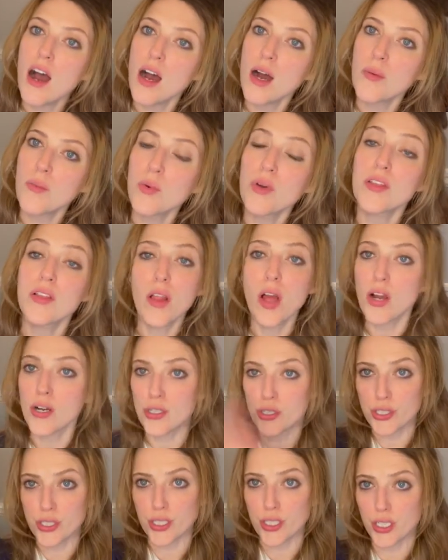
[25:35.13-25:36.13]
with
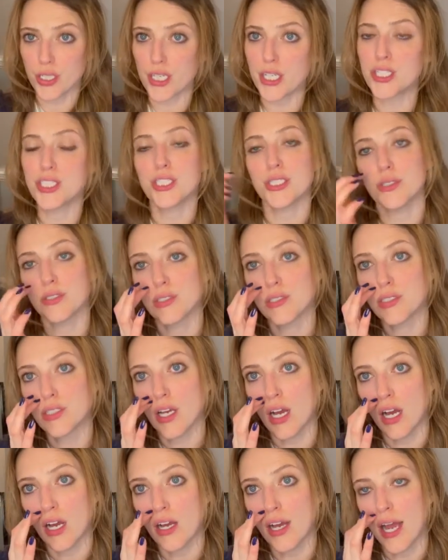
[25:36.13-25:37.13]
larger issues
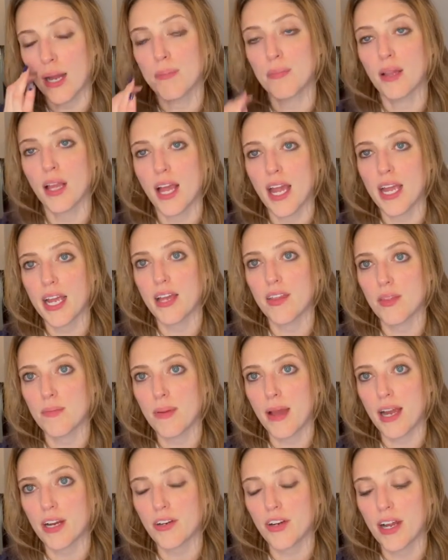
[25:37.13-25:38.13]
at play in the
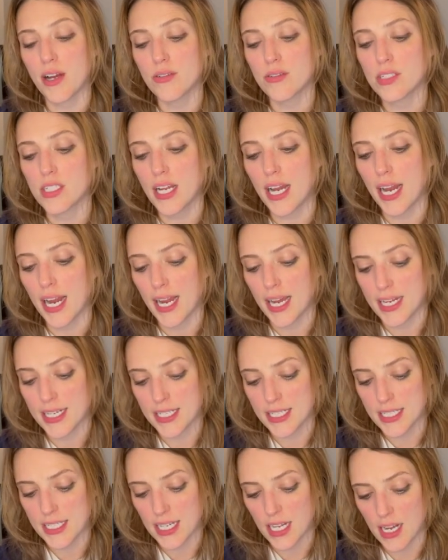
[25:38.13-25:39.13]
background.
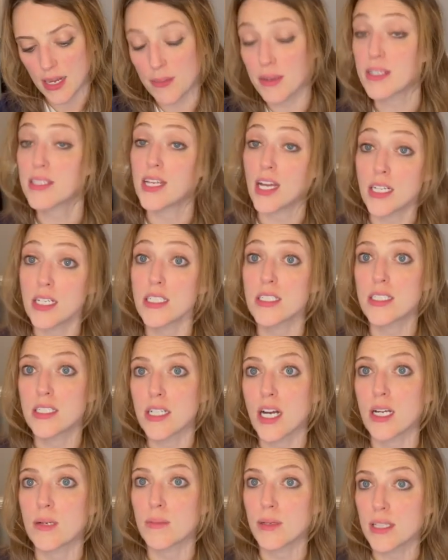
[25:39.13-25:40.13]
And I'm excited to
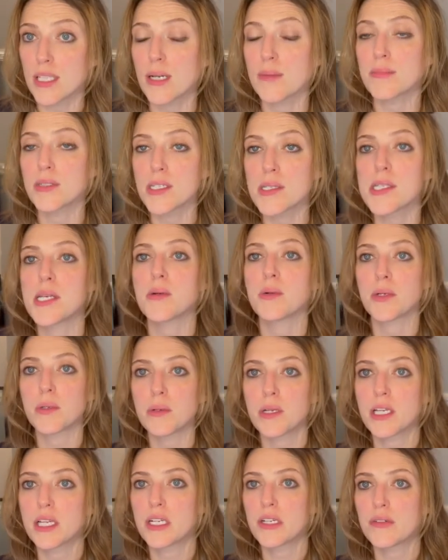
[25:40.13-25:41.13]
talk about them because they were
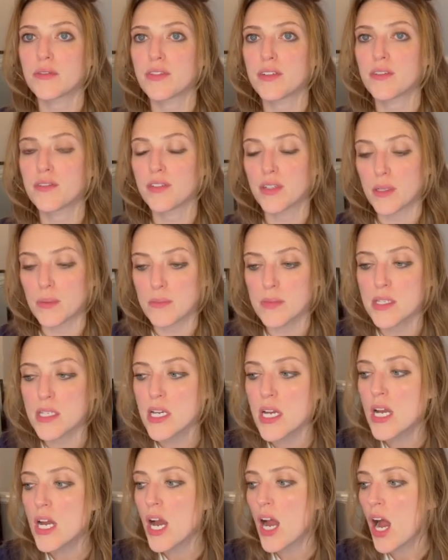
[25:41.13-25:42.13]
really good films.
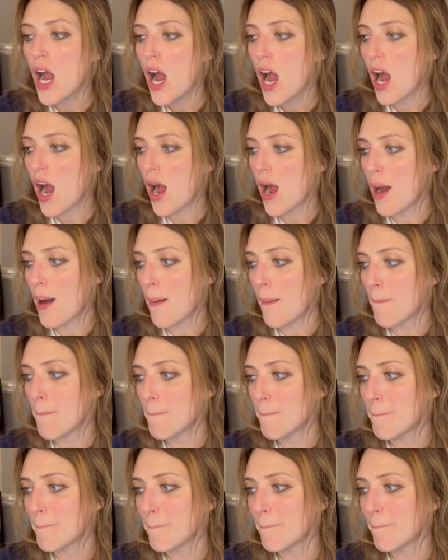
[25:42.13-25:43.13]

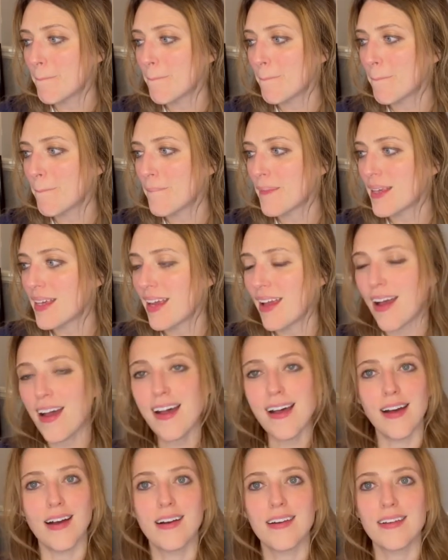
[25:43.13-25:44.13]

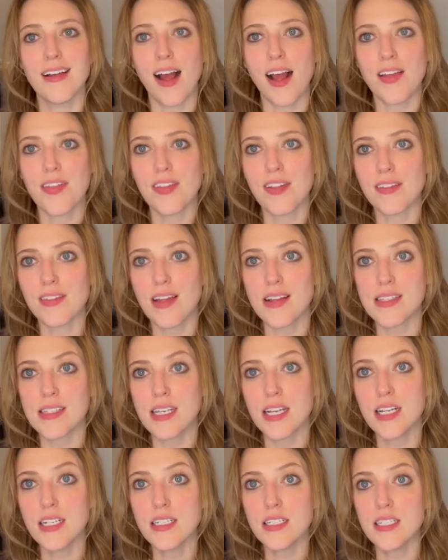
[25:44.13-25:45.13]
Yeah, I think that's
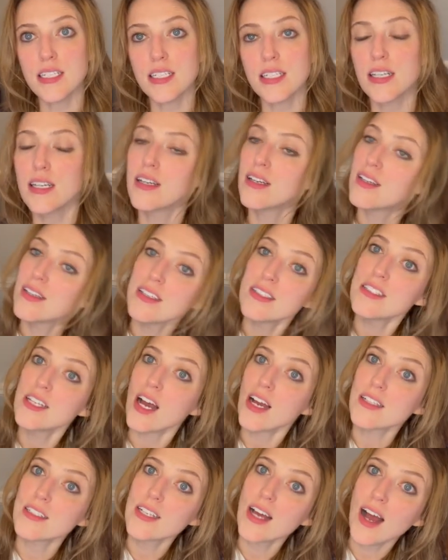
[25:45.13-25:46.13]
it.
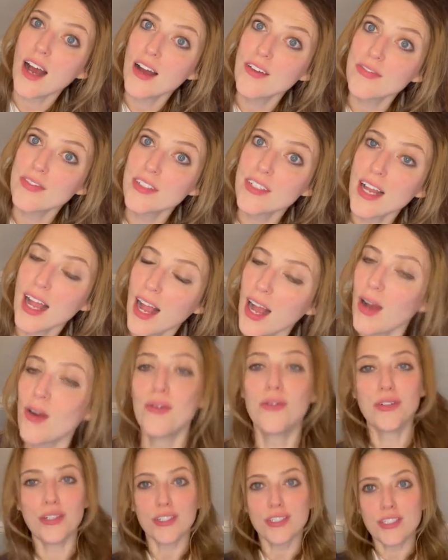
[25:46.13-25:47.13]
Ta-ta for
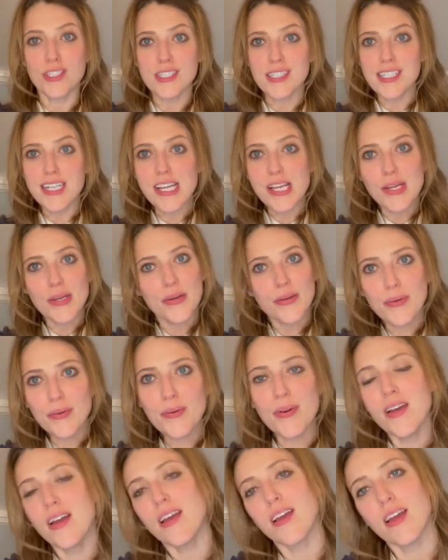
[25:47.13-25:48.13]
now. Good to see
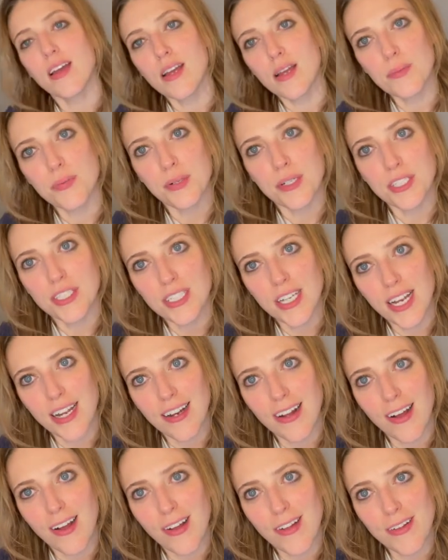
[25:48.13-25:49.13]
you. Appreciate
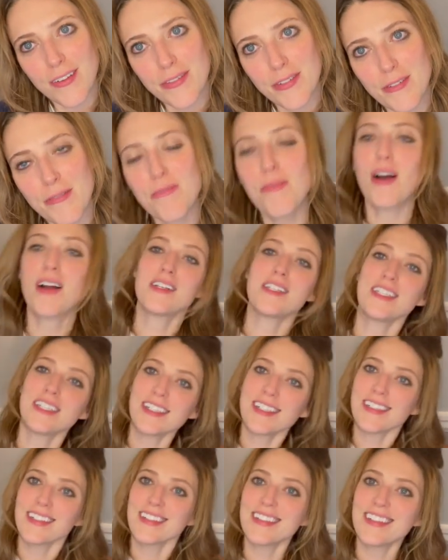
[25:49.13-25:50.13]
all of you
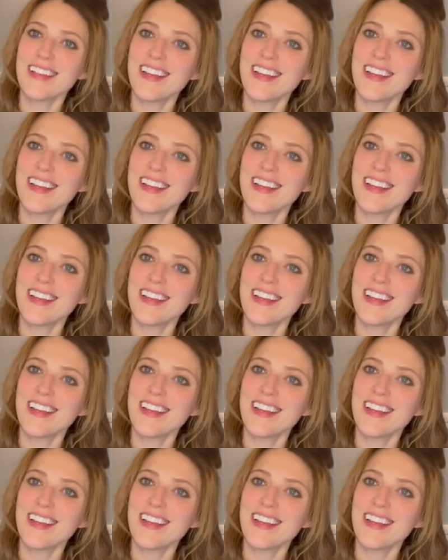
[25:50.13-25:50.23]
watching,